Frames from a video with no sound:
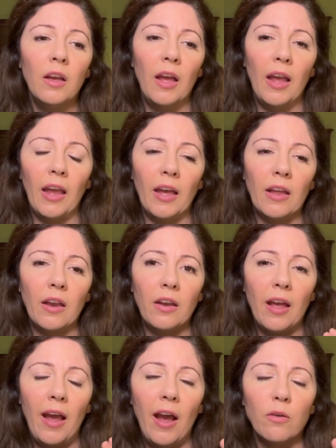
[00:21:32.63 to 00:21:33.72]
And
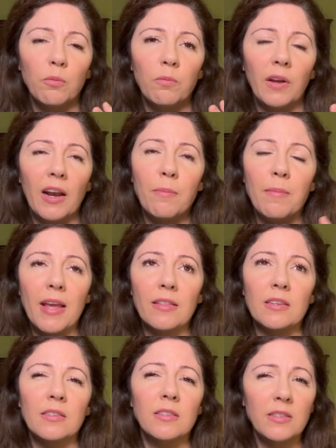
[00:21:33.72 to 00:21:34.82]
how can I make
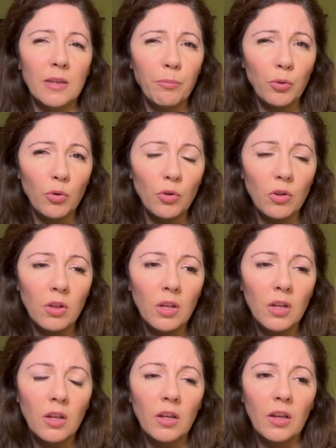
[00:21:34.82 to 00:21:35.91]
this simple
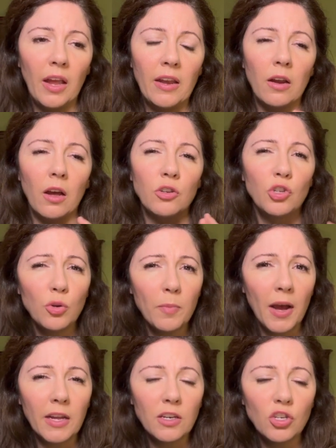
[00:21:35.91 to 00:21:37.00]
and not too
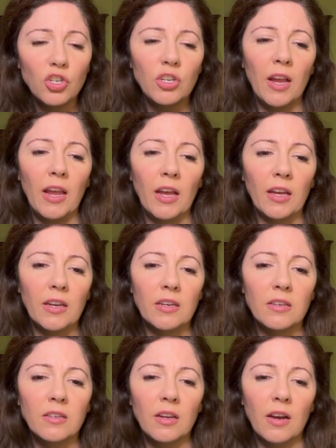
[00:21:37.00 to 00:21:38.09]
much
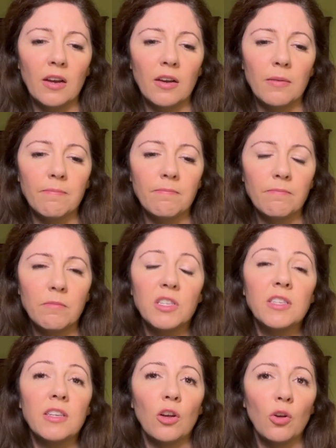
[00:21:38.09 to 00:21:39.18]
and um,
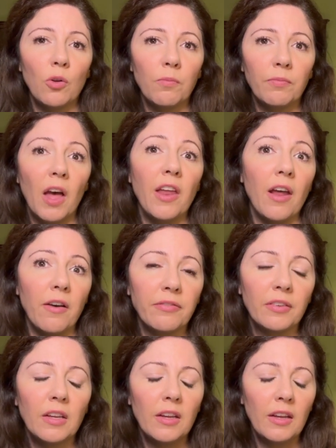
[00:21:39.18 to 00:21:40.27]
still enough?
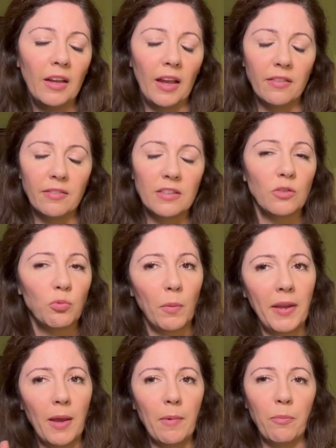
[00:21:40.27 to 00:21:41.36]
And this is what we
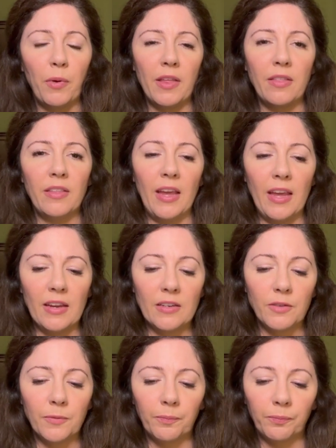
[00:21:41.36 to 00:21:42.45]
came up with.
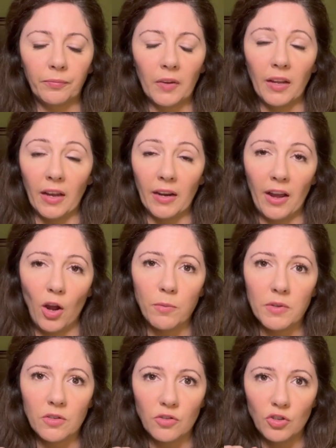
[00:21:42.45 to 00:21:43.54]
And again, I hope
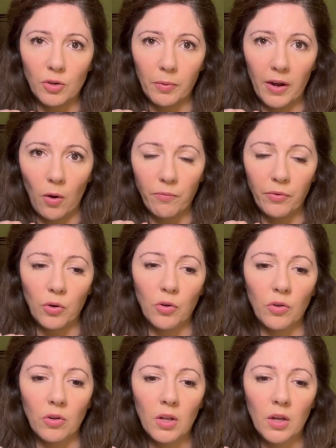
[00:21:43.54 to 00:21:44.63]
this is super
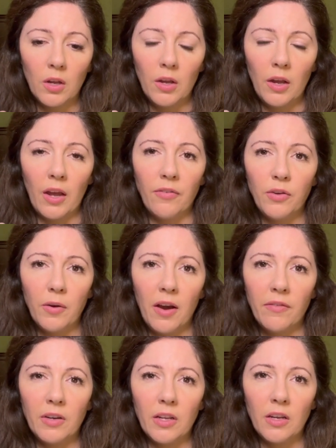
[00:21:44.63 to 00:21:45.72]
helpful. If you
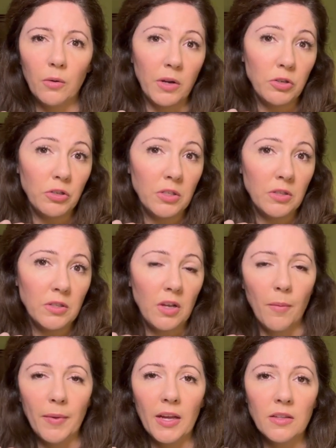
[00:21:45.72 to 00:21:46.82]
have any questions,
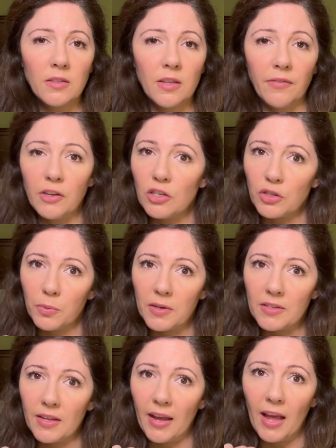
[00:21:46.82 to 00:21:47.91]
comments, if you just want
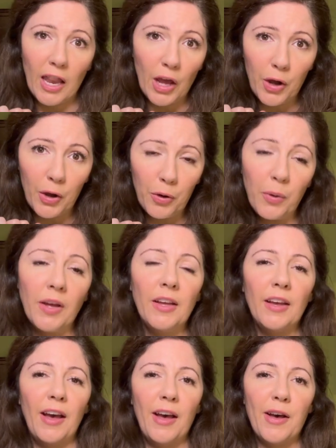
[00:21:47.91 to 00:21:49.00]
to say hello,
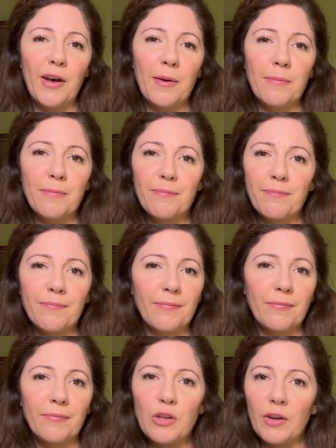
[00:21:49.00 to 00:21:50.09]
um,
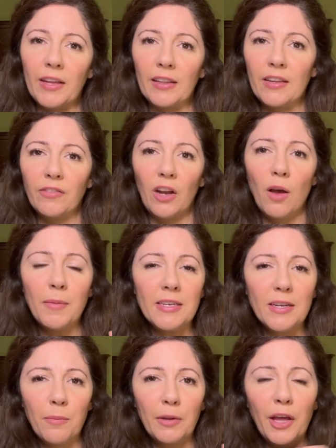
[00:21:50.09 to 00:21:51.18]
you can leave a comment
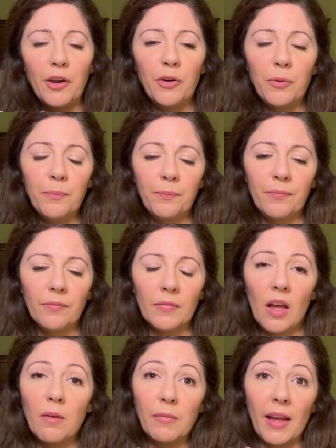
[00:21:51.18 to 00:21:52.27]
down below.
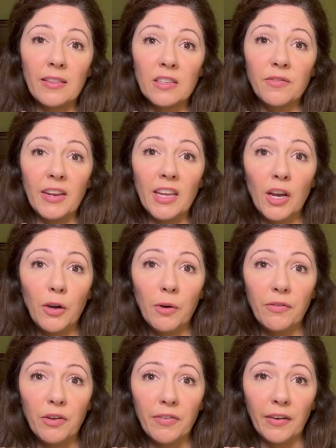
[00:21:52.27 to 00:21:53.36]
and like this video
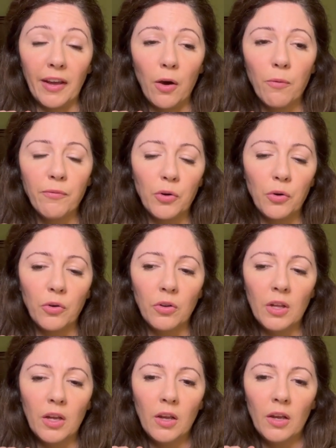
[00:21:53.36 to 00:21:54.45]
if you found it helpful.
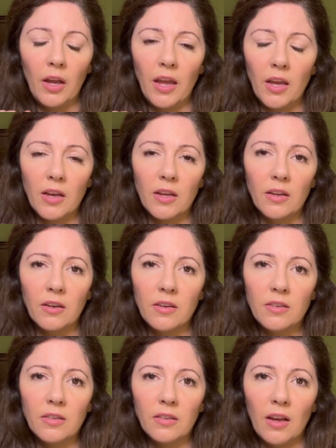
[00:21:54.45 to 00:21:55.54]

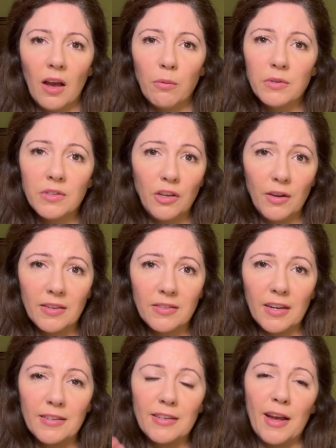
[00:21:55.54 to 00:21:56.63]
And I will see you guys
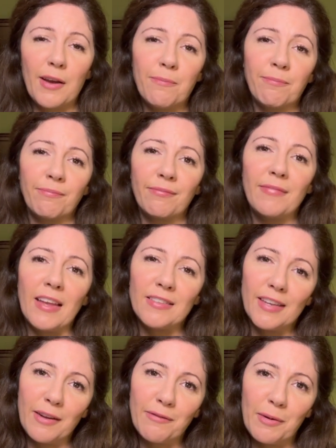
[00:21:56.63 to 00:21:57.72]
next time. Thanks
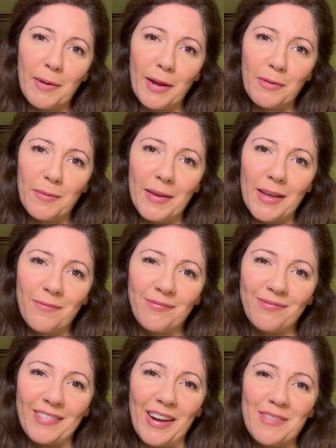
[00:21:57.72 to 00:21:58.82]
again for being with me.
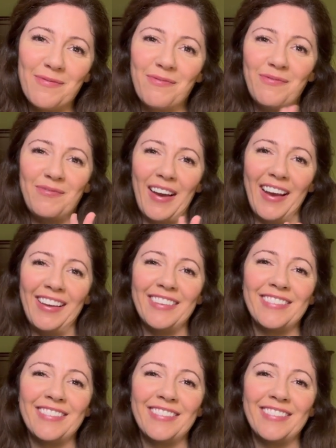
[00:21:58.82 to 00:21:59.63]
bye.